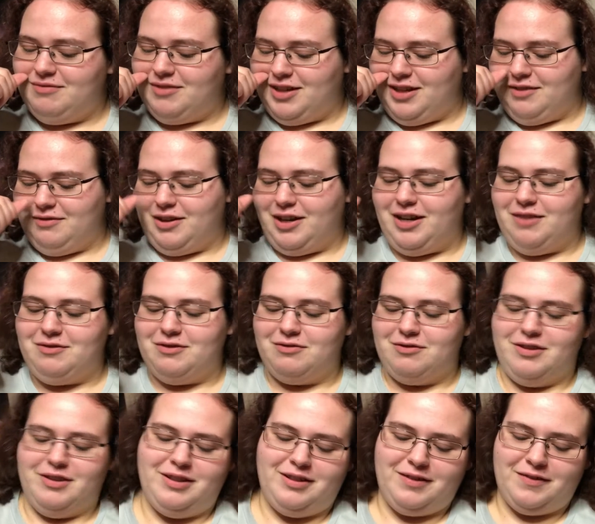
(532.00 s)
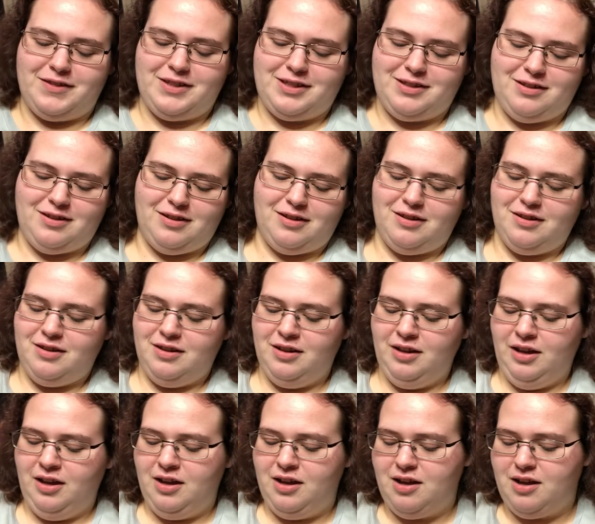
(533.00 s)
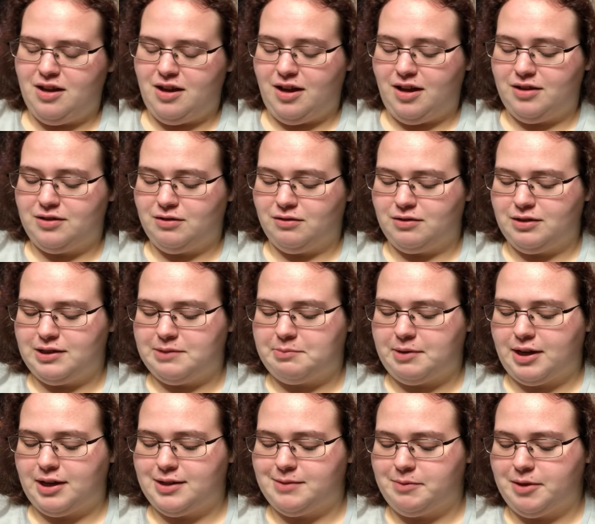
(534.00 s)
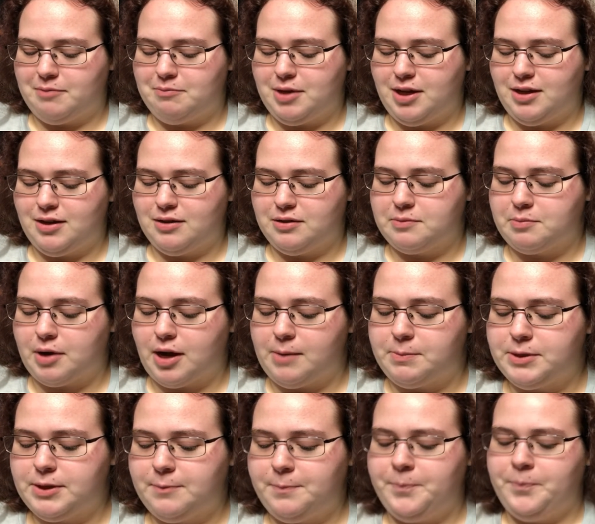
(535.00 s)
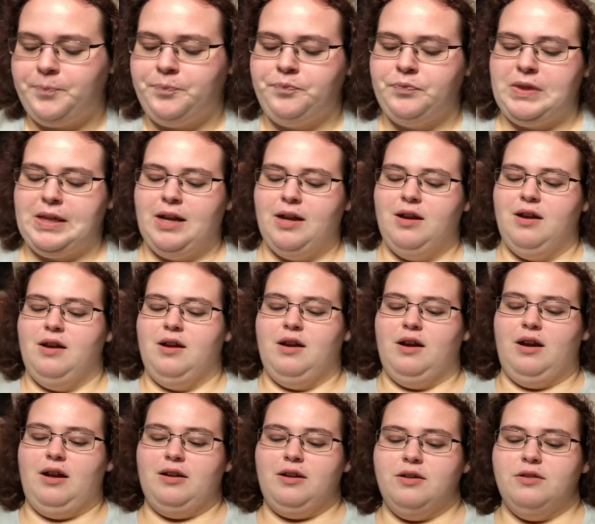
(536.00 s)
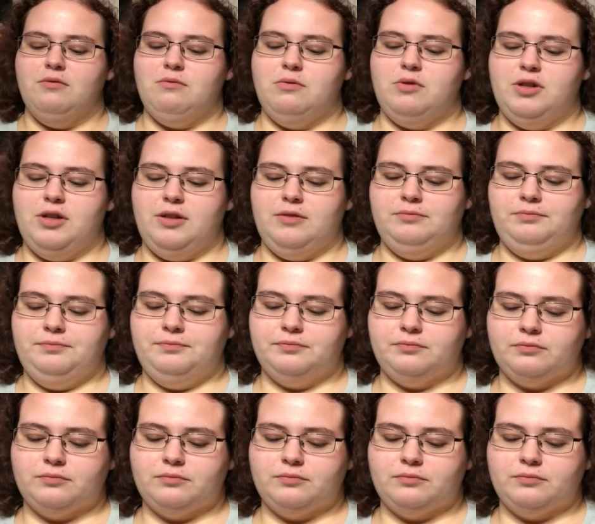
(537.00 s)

Anyway, I would really love to see Totally Spies being made into pops. Another one